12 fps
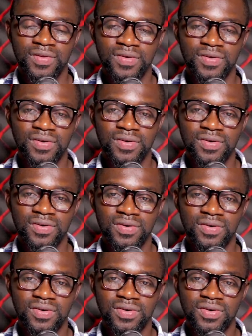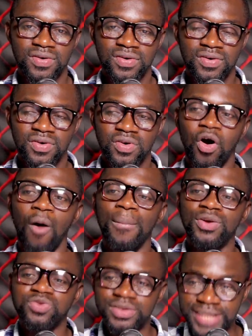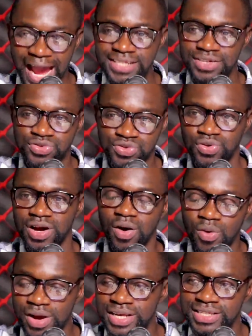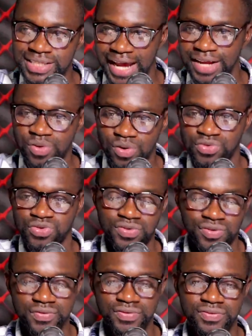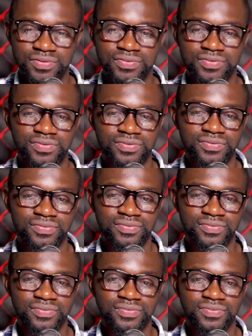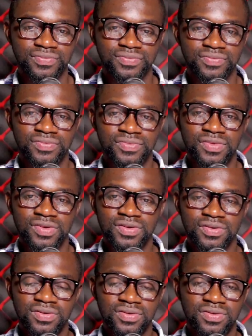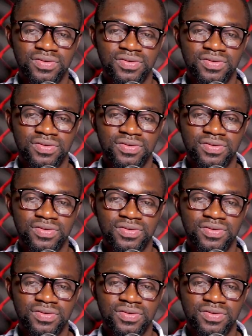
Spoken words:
dining side tiles omo beto tiles nso ewo inside o ya pa ka tiles ya pa